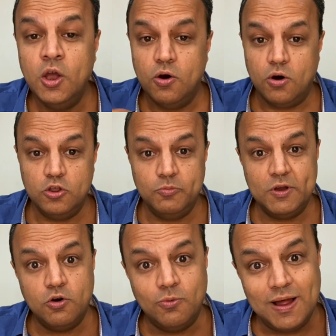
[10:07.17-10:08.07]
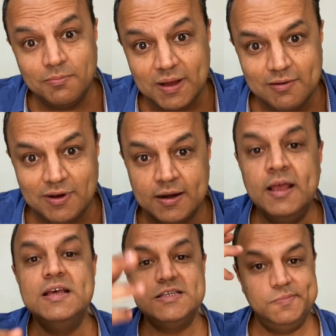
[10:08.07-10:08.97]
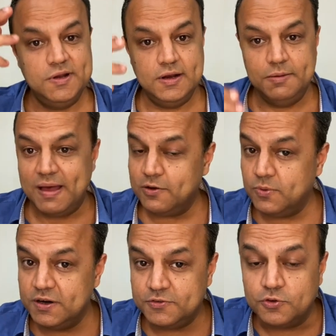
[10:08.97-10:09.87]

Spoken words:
or you may go one by one, similarly backwards.